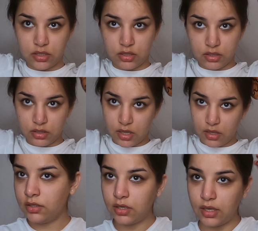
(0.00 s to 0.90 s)
the hair.
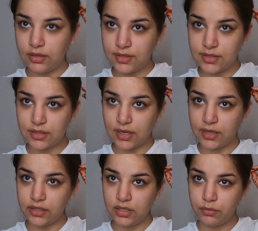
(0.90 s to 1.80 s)
I'll
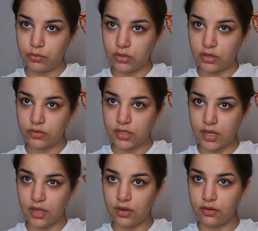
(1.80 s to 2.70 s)
slightly pull out
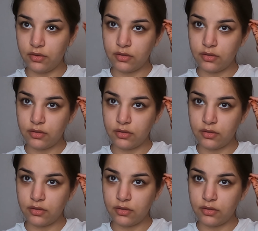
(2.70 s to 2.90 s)
hair